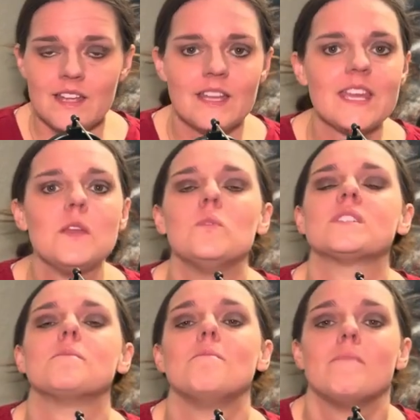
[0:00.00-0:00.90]
He
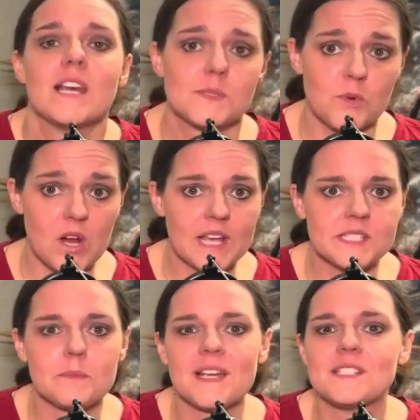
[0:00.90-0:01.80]
was
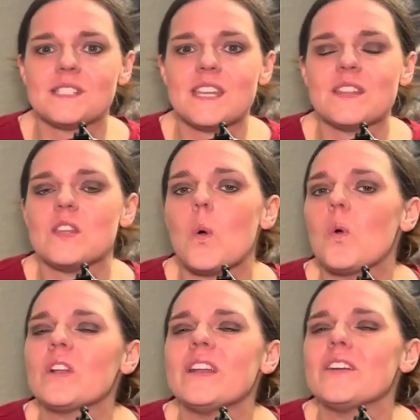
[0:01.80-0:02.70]
mesmerized by seeing the
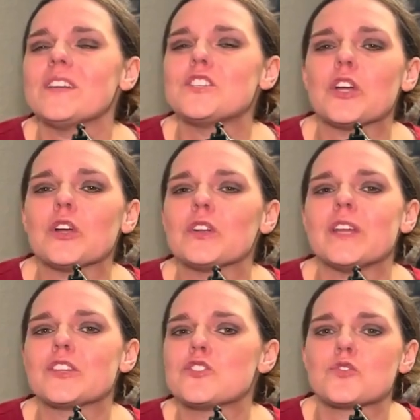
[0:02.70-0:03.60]
ordinary turn
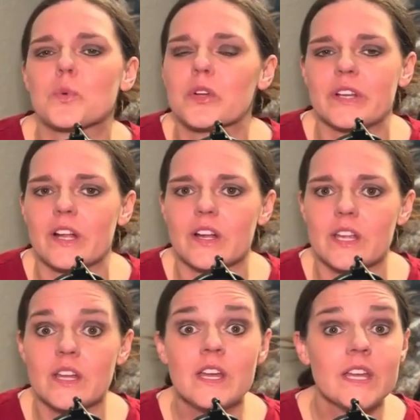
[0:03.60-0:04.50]
extraordinary.